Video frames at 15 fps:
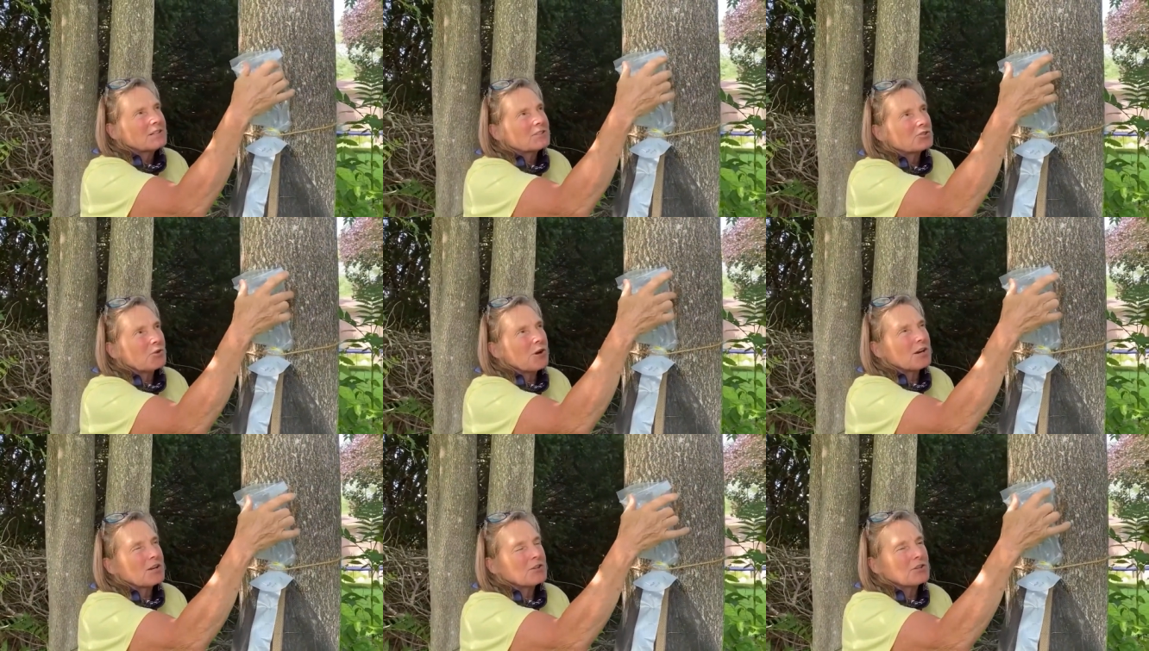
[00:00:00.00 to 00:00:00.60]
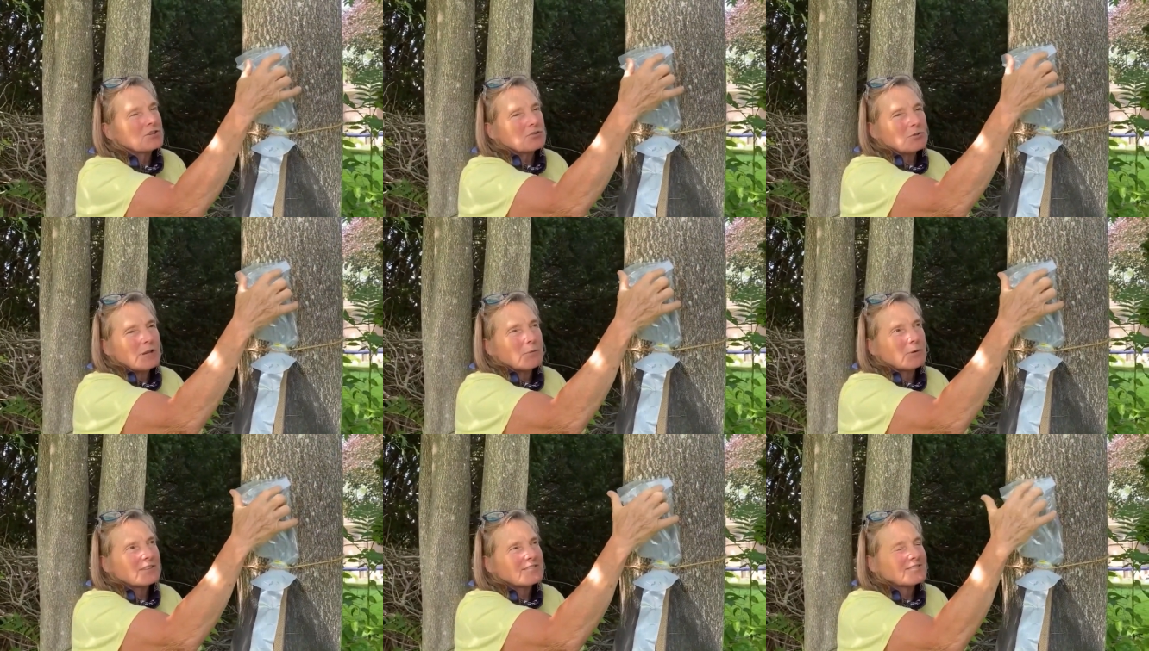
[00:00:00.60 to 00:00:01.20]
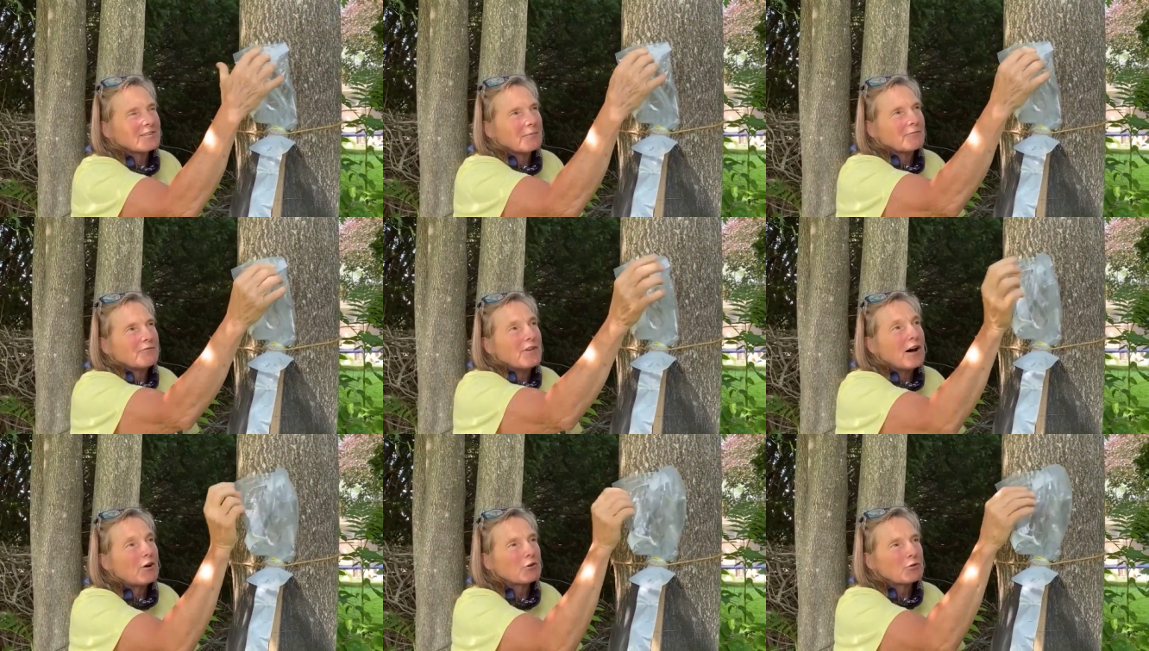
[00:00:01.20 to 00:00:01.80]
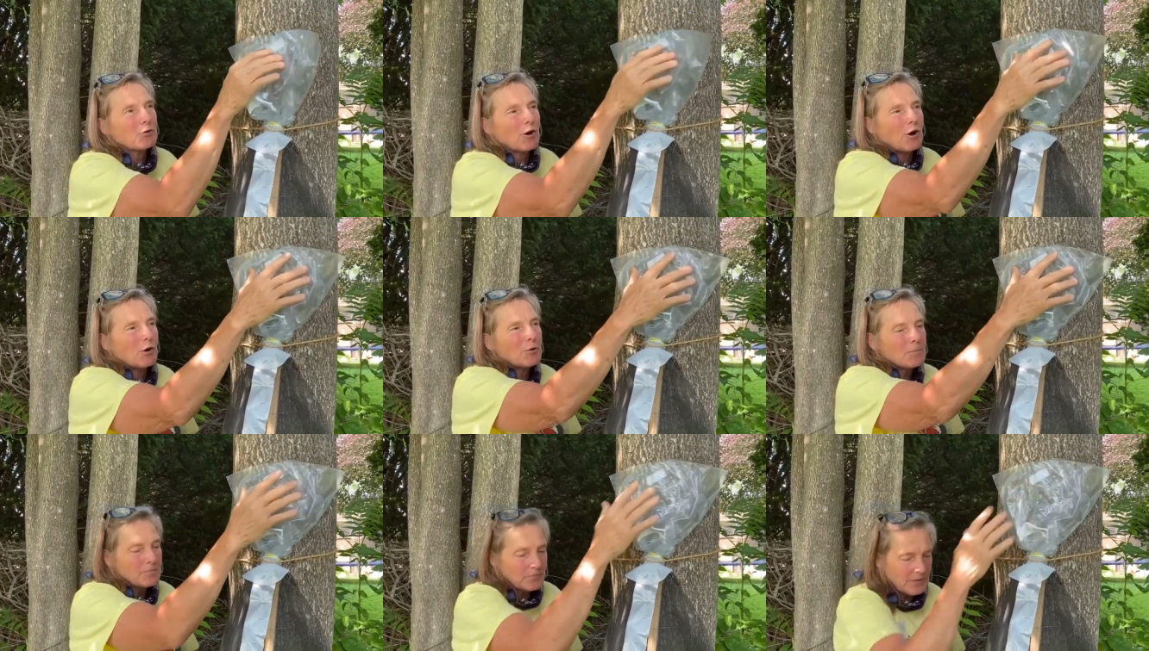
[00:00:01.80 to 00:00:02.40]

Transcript: trunk of the tree with some velcro